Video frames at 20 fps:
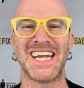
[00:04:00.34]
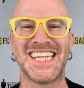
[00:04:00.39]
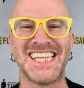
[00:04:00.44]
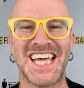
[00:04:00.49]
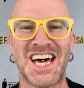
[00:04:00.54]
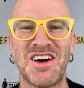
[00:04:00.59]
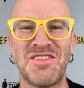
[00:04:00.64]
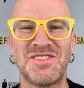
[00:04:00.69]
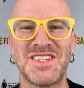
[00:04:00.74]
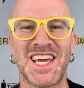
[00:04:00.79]
I'd
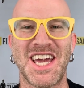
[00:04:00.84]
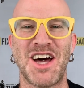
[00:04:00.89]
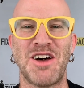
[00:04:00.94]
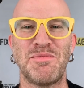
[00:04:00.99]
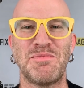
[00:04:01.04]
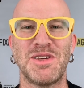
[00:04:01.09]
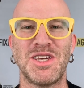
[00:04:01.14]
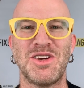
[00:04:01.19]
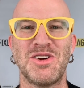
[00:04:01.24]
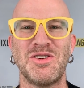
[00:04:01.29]
love to
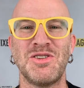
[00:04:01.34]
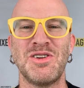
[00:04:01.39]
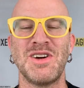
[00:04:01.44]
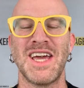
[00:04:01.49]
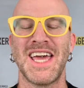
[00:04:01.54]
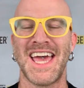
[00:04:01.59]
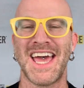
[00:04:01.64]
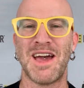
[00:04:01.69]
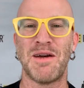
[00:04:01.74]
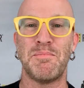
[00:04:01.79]
help
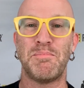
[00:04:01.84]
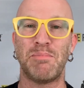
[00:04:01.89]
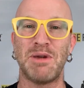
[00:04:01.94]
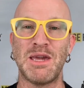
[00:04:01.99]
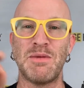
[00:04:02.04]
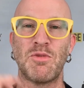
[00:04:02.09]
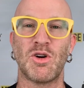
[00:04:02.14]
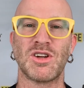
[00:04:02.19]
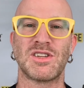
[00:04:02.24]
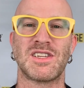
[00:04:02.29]
you
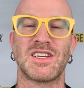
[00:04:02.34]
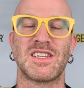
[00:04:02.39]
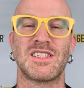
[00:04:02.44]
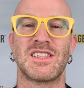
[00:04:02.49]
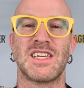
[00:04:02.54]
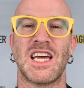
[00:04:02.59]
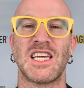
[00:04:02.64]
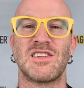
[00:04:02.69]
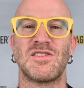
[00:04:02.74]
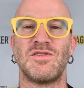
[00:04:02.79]
be more
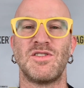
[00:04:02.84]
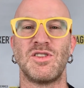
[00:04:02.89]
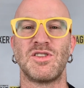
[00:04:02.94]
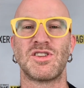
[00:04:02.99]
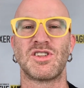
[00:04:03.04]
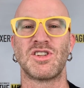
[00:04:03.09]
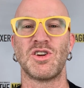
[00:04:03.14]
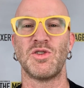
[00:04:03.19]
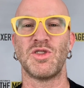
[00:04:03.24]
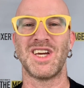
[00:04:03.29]
successful
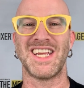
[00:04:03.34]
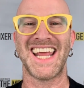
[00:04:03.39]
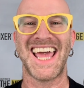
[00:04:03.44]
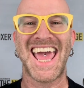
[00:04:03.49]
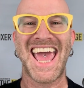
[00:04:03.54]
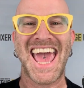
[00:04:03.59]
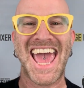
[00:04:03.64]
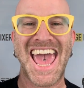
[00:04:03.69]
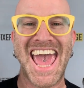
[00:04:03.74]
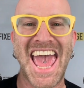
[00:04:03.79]
so that
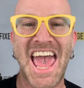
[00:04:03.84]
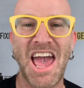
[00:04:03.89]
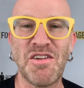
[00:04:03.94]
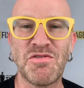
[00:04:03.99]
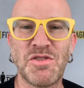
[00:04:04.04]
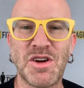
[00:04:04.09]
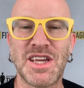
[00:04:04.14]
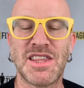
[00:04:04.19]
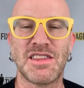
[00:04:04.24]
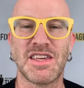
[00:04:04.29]

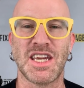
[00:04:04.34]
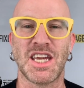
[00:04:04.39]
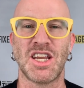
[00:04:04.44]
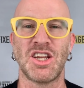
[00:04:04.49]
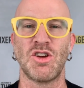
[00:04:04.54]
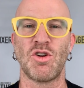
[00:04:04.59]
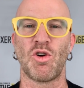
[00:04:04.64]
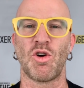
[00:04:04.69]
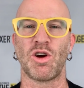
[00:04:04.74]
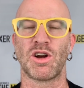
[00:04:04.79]
everything
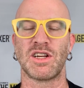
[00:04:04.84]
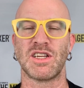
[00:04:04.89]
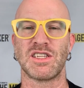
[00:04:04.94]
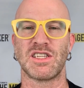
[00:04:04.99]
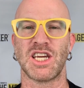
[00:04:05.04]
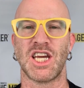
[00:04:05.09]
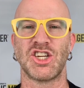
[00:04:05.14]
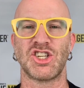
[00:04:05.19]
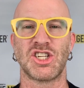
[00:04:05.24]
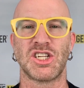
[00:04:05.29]
in your
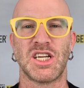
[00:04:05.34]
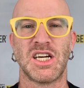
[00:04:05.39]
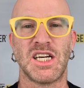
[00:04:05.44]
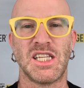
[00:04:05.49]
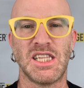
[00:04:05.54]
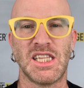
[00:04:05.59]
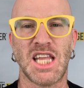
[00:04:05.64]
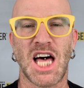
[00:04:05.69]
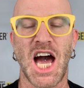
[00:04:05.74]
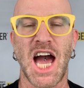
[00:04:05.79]
organization
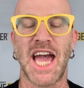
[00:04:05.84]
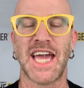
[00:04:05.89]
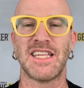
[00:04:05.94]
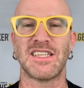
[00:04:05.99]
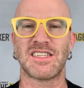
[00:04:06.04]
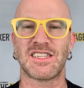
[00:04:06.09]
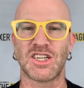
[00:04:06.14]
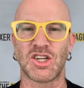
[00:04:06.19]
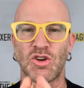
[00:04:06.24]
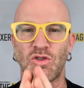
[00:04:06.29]

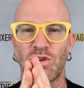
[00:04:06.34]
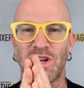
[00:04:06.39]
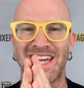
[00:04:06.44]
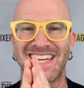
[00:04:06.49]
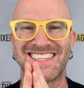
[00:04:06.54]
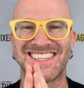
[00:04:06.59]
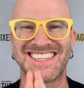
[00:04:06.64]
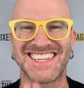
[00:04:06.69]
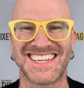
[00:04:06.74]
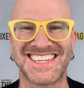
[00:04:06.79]
aligns to
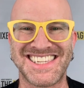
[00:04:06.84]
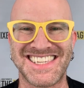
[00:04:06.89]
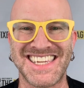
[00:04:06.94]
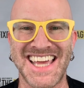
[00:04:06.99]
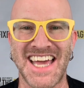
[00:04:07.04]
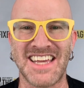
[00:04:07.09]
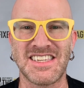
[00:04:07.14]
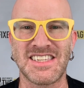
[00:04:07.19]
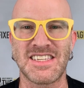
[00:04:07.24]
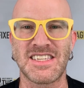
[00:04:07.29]
create
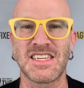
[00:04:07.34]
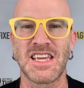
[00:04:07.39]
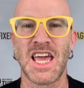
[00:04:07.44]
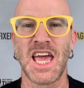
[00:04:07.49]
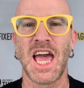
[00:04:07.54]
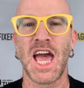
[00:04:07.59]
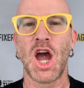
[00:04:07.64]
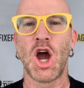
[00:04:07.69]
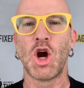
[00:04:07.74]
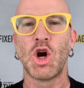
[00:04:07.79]
success,
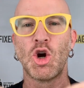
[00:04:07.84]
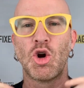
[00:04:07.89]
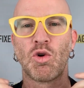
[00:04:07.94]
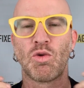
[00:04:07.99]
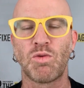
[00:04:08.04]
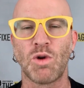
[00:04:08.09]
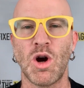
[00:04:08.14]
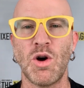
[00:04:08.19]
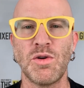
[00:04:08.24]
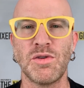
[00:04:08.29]

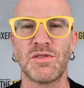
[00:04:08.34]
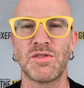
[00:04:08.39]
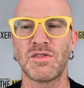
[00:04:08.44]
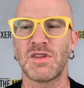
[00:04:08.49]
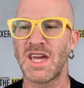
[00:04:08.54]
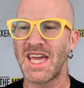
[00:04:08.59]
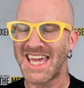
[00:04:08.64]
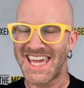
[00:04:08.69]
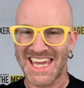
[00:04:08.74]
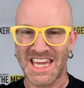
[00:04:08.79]

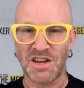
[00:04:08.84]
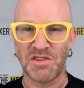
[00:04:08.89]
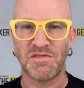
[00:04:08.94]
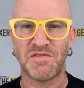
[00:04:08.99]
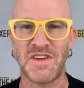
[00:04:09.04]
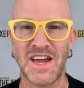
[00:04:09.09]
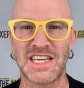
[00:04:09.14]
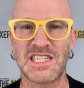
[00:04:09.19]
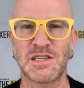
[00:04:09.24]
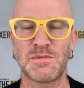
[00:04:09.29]
growth,
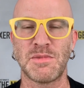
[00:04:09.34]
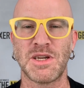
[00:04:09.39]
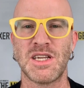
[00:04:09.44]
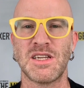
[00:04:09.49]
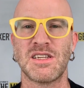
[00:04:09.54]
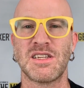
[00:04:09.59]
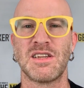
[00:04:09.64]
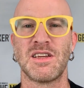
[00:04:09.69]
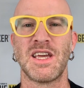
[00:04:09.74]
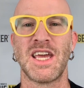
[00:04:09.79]

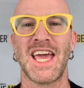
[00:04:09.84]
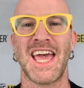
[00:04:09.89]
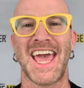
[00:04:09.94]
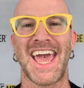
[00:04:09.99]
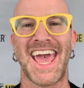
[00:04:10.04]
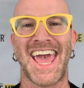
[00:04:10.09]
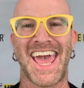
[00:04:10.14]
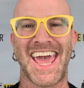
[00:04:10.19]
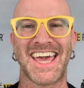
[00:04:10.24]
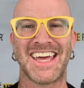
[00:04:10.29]
investment,
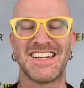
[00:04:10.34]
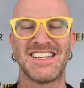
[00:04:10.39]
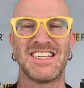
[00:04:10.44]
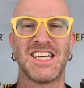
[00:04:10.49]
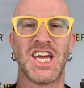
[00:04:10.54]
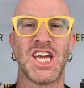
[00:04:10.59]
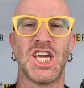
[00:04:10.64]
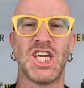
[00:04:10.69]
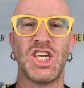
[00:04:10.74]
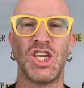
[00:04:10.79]

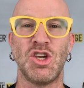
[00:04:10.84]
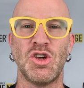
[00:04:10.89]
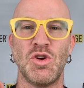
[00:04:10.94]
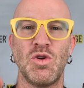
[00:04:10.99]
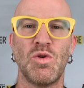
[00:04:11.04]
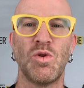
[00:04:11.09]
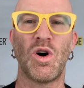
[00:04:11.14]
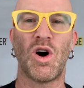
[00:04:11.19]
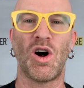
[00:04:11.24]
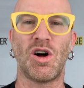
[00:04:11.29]
and
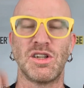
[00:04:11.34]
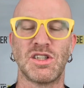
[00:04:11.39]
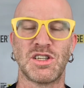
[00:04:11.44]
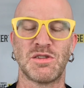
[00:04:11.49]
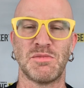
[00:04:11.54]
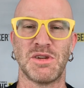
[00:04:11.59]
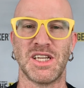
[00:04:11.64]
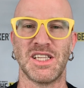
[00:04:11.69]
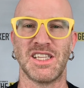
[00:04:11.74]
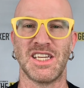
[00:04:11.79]
you
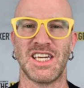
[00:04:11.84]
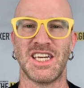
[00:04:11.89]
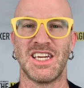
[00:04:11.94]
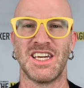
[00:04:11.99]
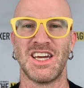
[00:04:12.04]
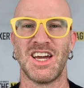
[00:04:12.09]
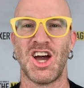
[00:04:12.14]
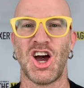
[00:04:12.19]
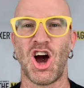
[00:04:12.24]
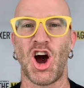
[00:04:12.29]

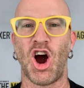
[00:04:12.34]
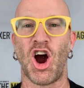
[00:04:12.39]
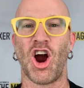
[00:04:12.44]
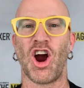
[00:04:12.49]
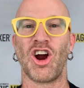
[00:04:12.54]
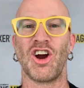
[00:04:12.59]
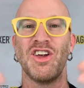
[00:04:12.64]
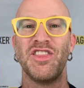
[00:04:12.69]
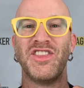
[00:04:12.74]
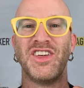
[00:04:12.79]
ultimately
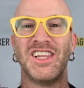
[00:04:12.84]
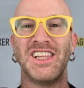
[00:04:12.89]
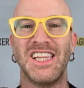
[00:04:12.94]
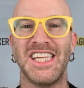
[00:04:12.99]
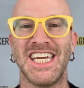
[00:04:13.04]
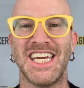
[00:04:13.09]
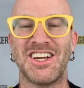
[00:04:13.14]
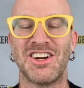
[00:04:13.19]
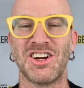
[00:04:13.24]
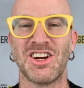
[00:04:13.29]
are the
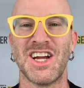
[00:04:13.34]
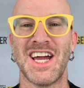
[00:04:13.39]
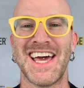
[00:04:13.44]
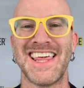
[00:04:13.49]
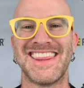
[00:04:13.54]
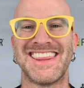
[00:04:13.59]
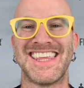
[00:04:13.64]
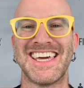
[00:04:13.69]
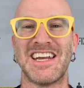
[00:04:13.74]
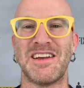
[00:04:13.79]
leader
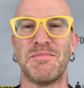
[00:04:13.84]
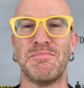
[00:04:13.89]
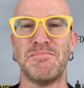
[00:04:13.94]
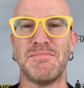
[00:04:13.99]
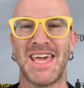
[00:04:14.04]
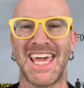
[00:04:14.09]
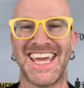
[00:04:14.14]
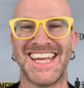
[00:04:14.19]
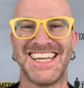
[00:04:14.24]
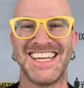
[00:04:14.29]
that
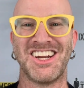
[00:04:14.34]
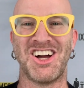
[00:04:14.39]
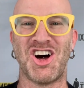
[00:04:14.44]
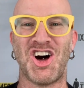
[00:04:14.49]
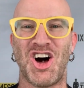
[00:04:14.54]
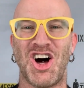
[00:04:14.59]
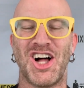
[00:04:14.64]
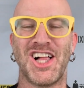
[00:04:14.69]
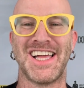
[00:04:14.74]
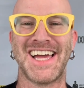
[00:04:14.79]
made it
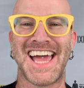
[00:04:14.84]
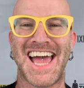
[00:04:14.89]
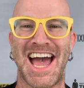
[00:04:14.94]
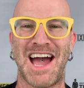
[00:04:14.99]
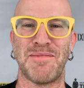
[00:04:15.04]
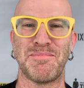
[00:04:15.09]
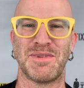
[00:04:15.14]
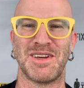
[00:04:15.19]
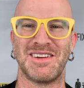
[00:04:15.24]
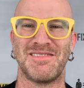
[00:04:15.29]
all
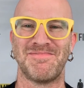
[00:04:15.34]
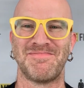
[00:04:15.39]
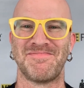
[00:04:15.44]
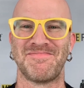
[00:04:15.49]
happen.